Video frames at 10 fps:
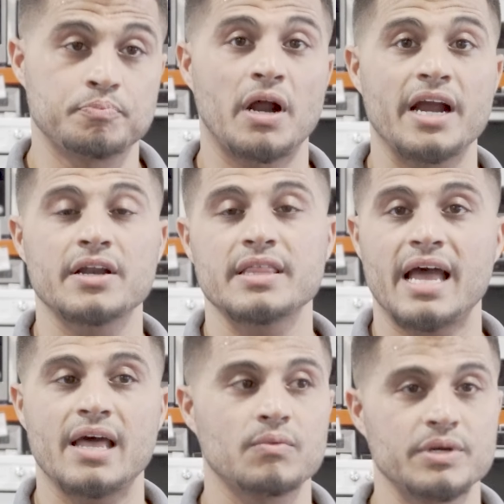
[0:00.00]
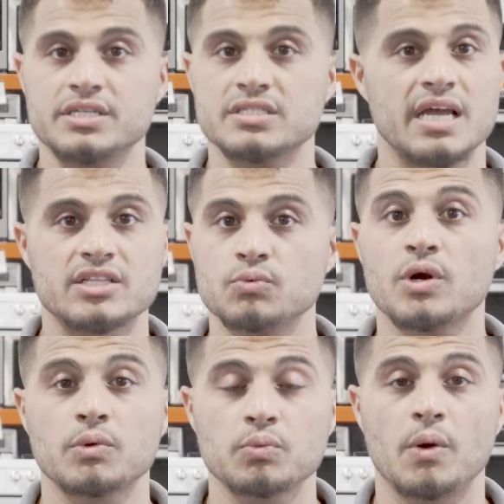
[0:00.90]
prior to that we just had to
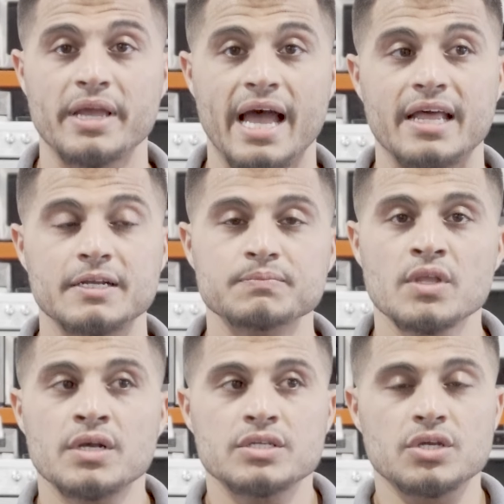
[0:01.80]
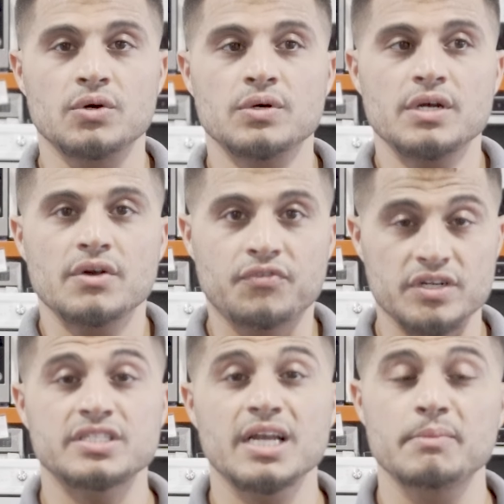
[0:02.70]
work with what we had so
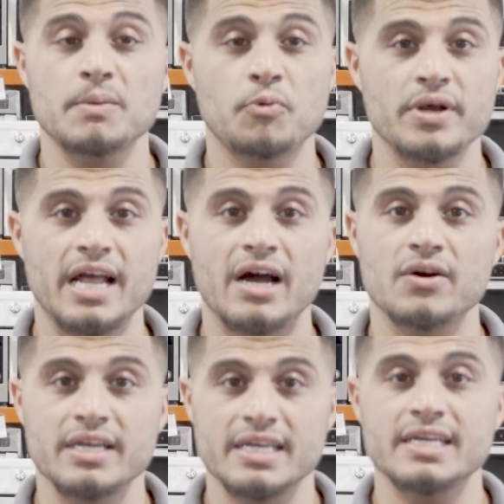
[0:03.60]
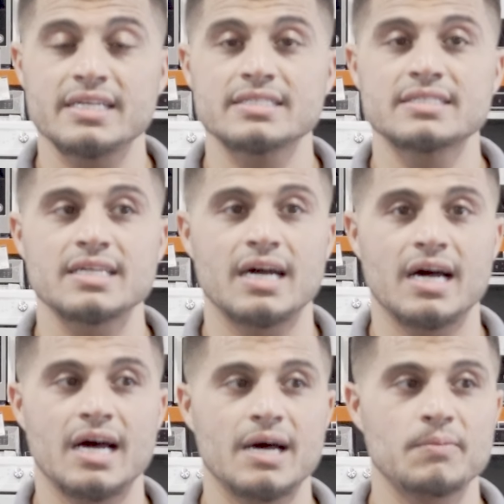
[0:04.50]
First thing I'm going to point out is
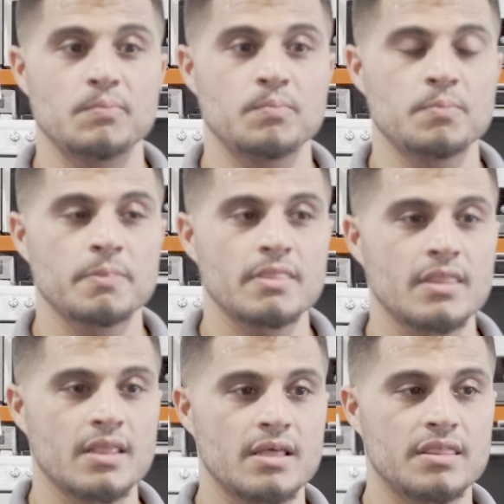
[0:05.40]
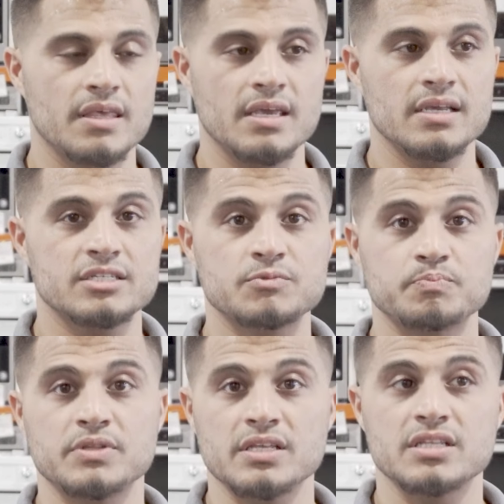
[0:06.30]
um, the,
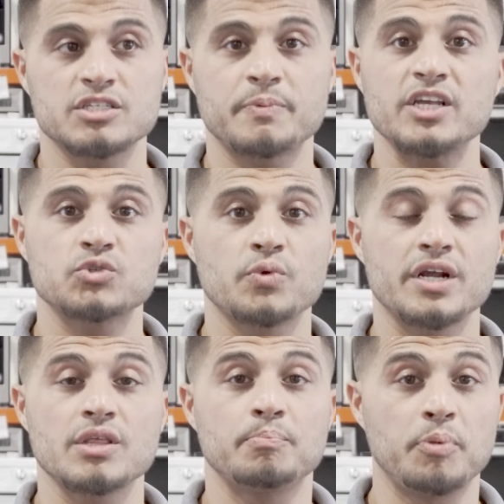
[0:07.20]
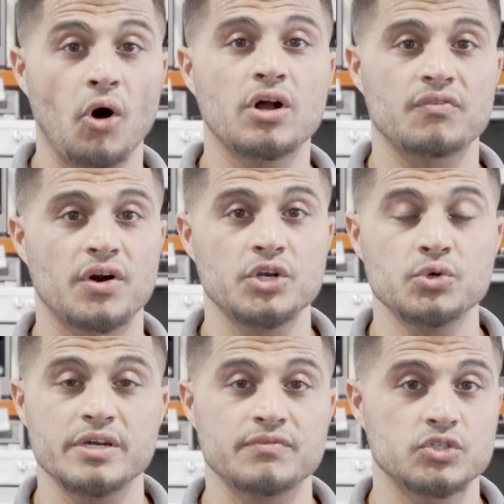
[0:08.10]
the, the space where the bulk of our
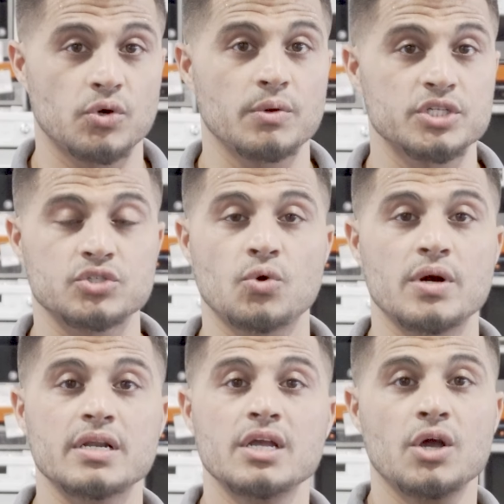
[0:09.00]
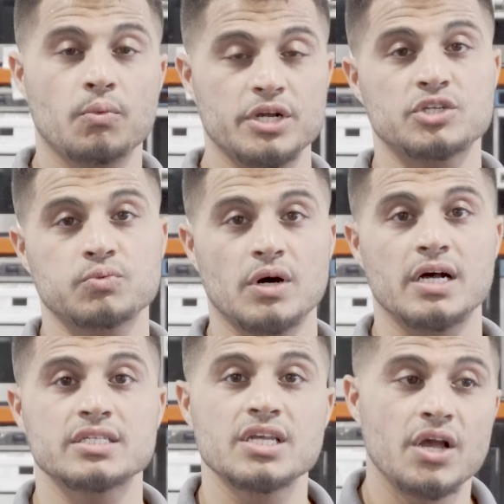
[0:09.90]
new inventory was stored, which
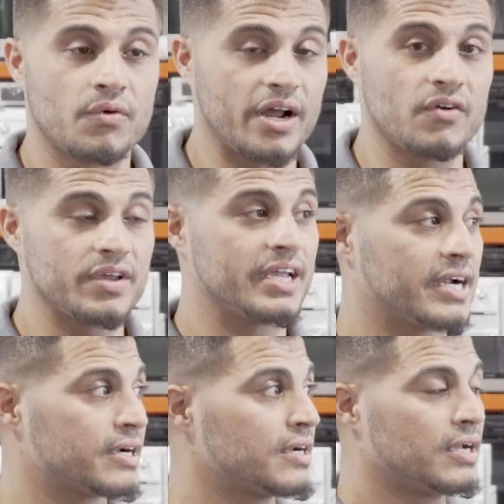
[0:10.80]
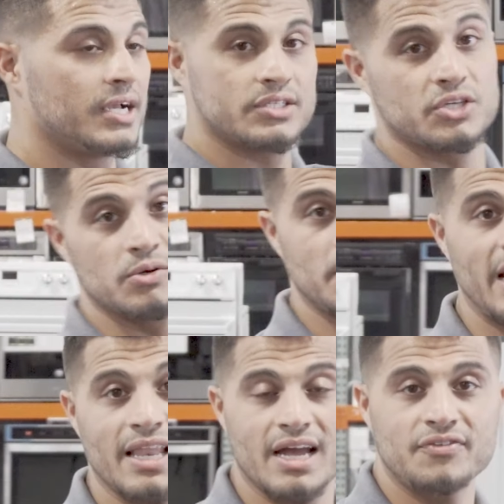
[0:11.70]
was right over here to
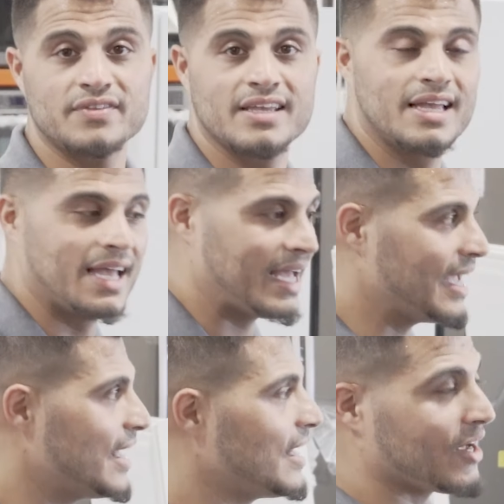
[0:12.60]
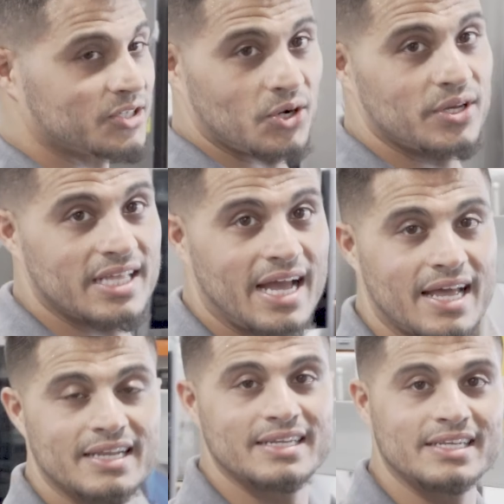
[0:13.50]
my left. And I'll show you
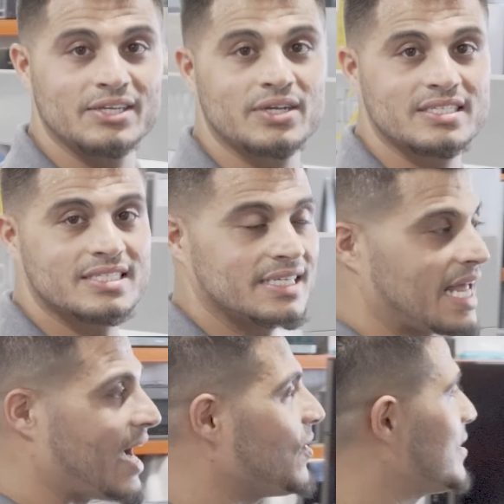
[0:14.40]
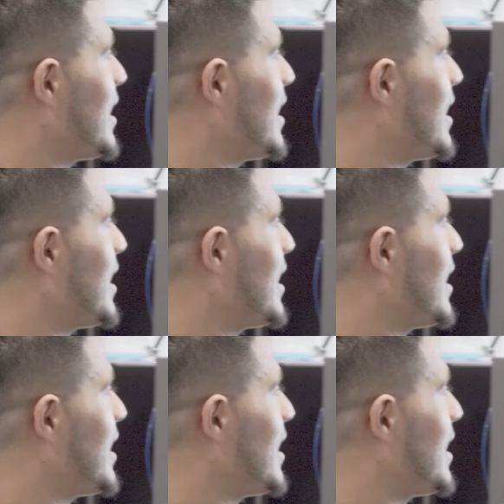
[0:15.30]
that. You can see now